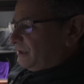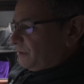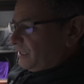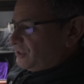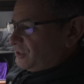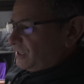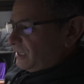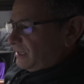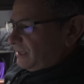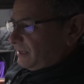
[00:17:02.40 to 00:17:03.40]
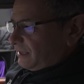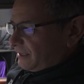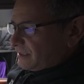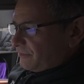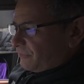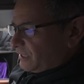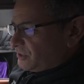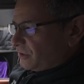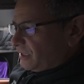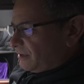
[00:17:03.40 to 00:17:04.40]
which is a
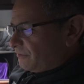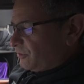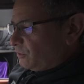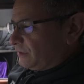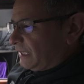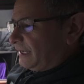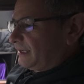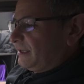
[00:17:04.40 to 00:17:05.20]
feature in the Fueltech,